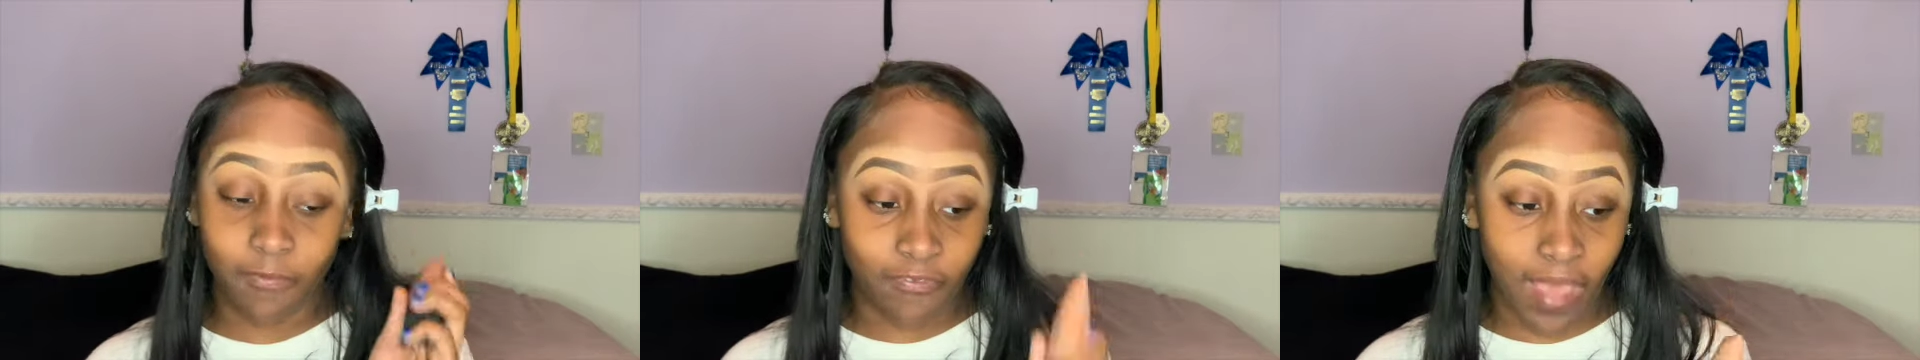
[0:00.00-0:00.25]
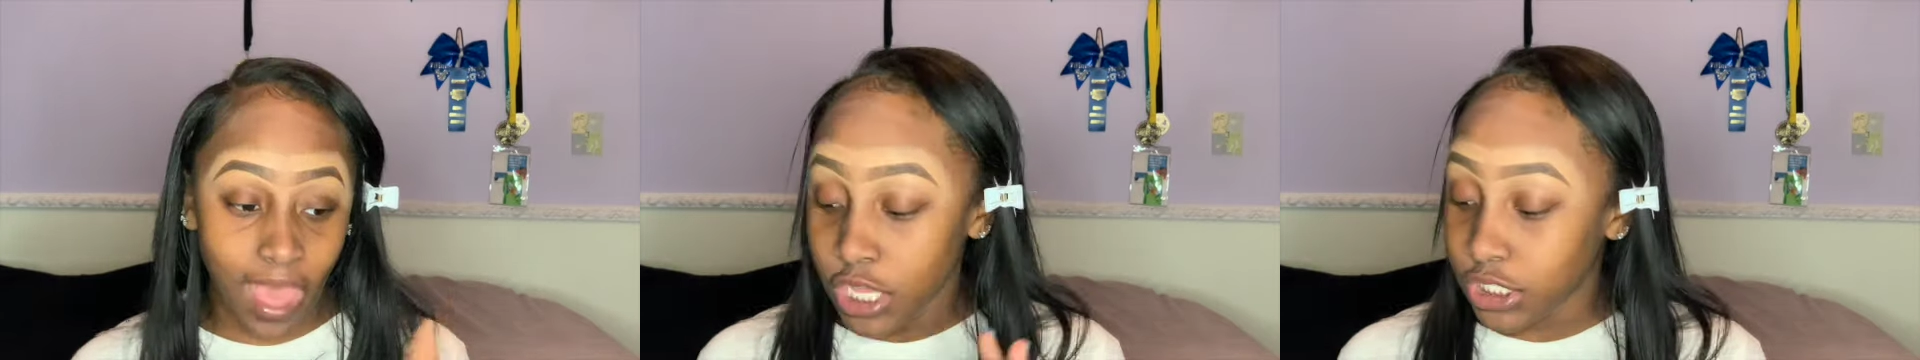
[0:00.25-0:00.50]

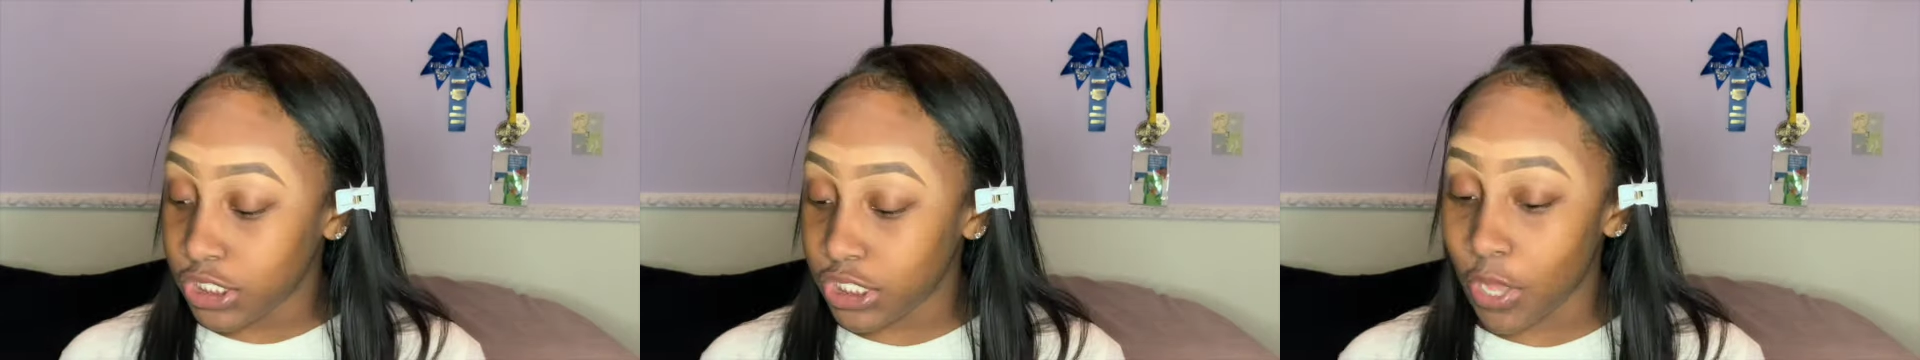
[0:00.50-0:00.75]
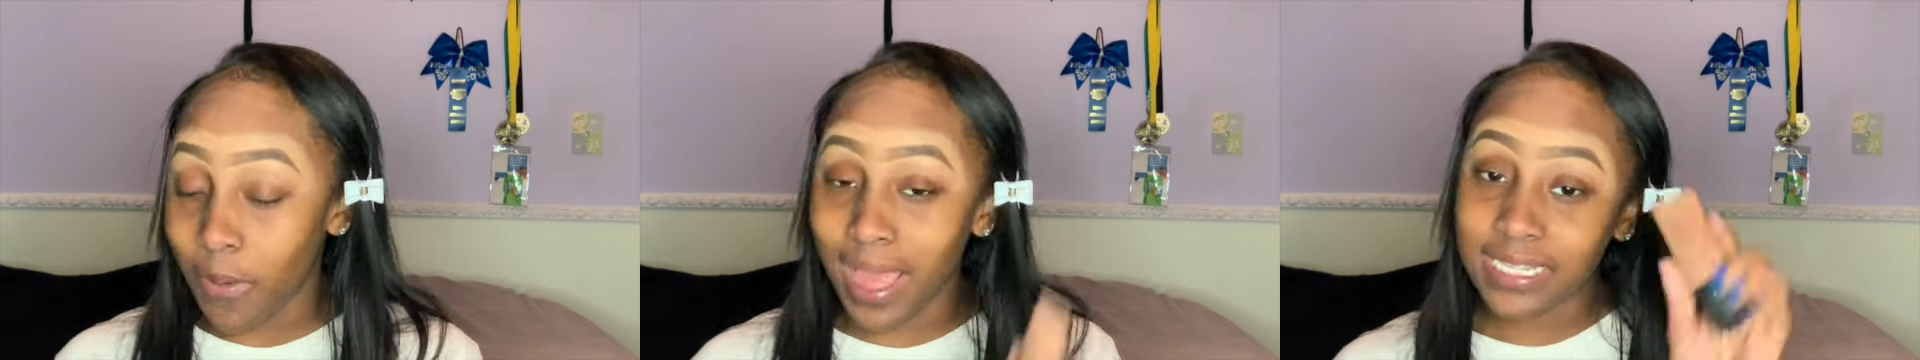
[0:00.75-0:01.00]
5.
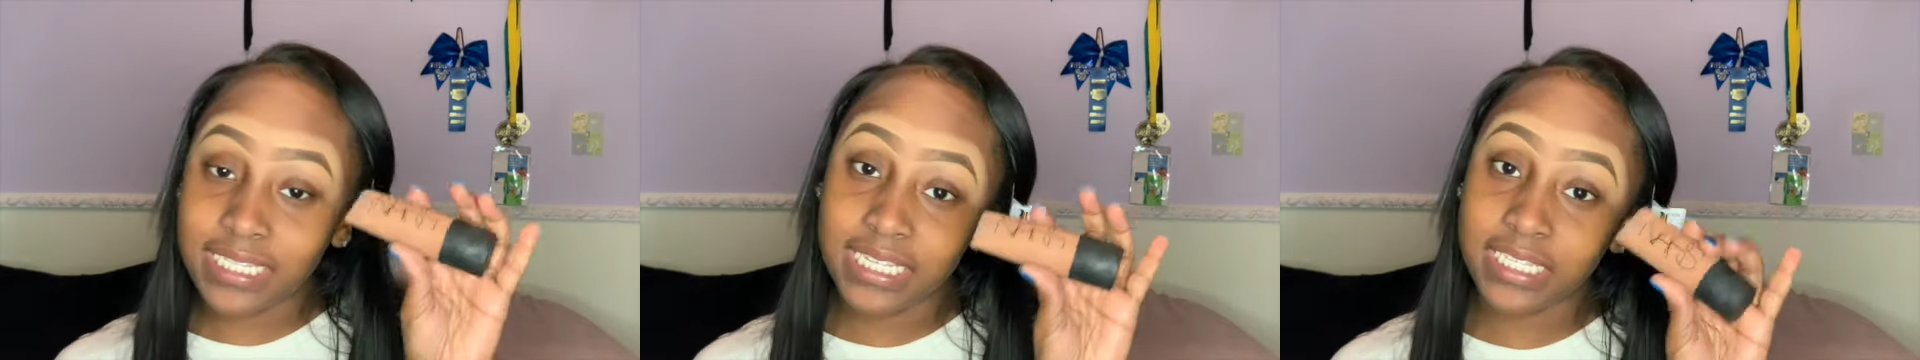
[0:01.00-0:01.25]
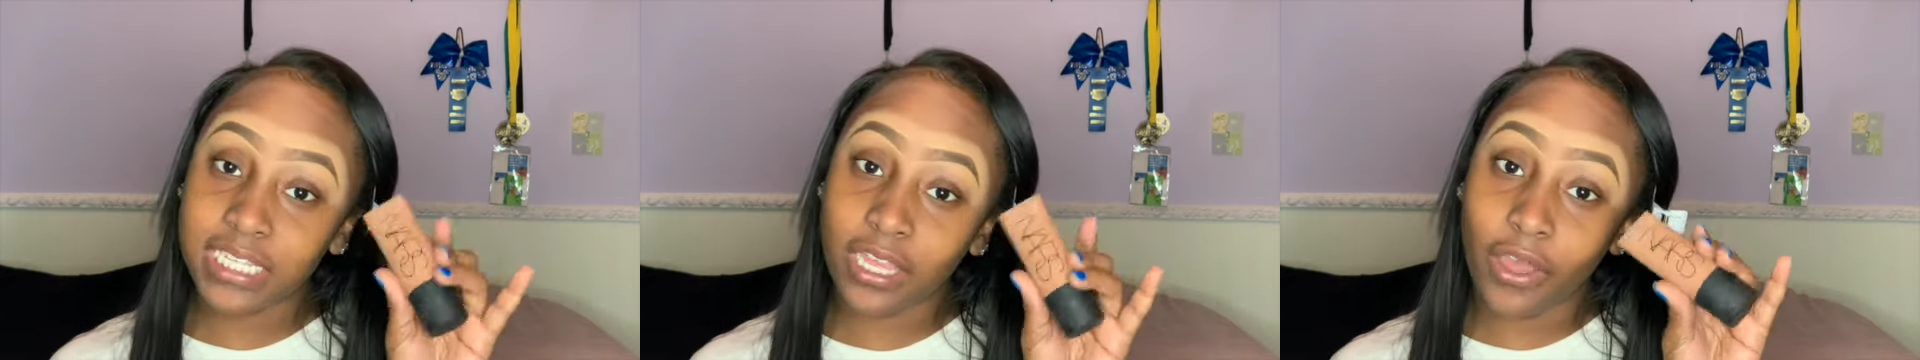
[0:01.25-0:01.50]
So I
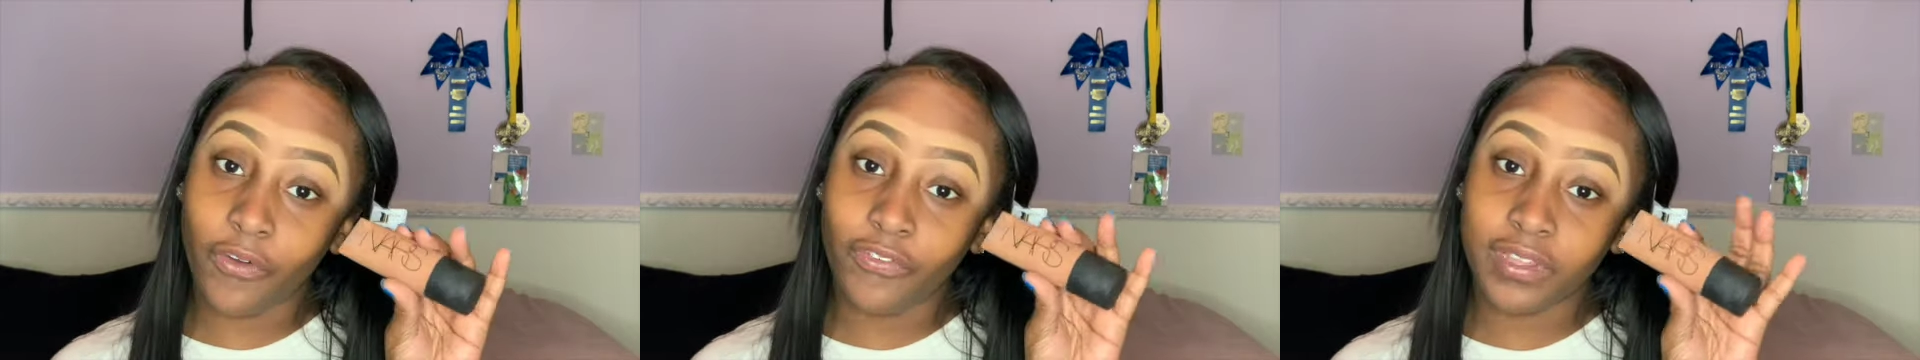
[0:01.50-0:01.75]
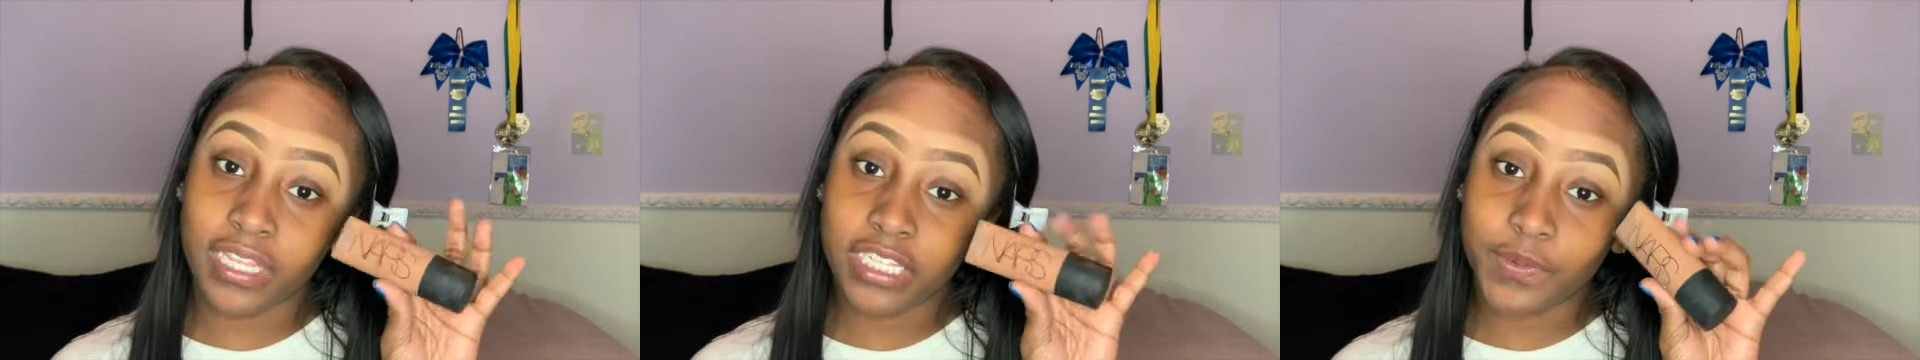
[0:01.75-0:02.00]
tend to go for
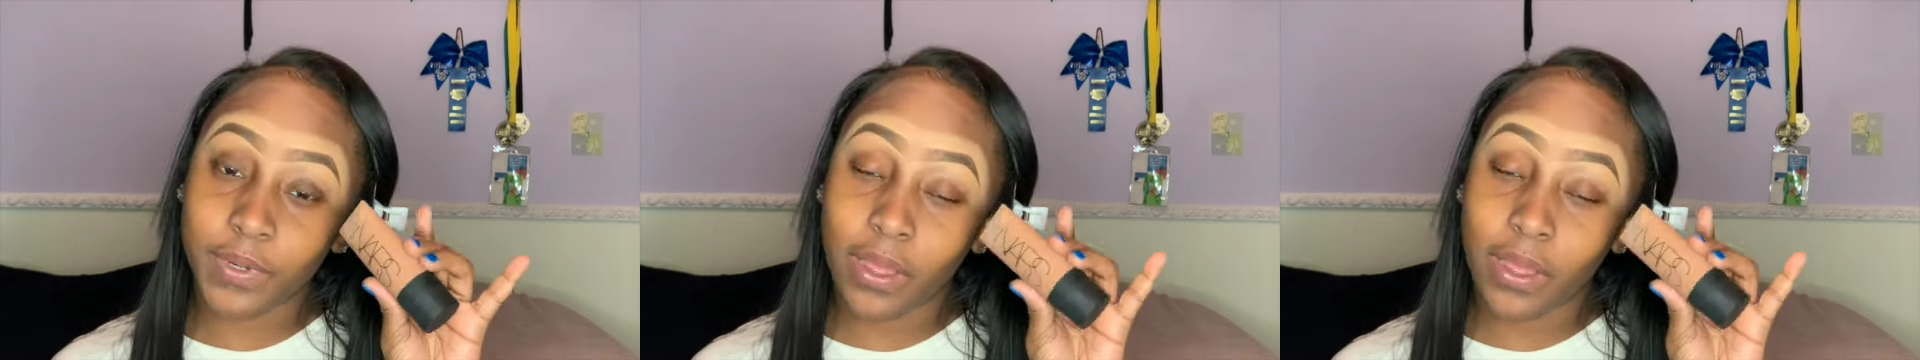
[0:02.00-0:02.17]
this one.